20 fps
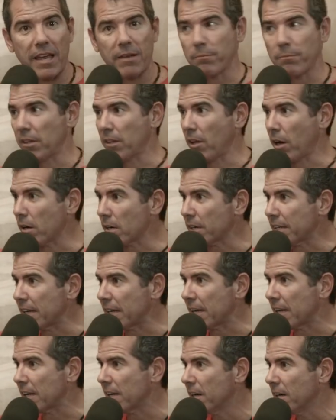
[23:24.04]

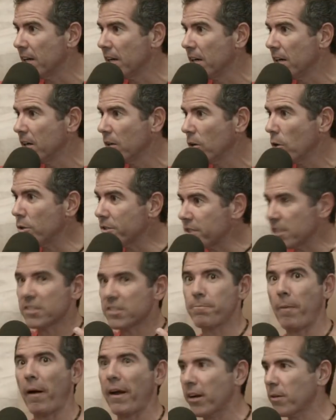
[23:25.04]
malarkey. Who's
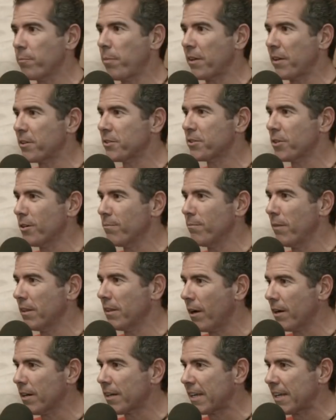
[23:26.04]
inspired by the term
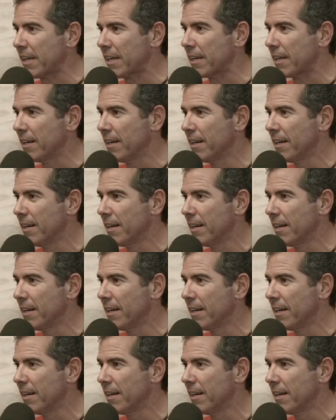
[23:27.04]
malarkey?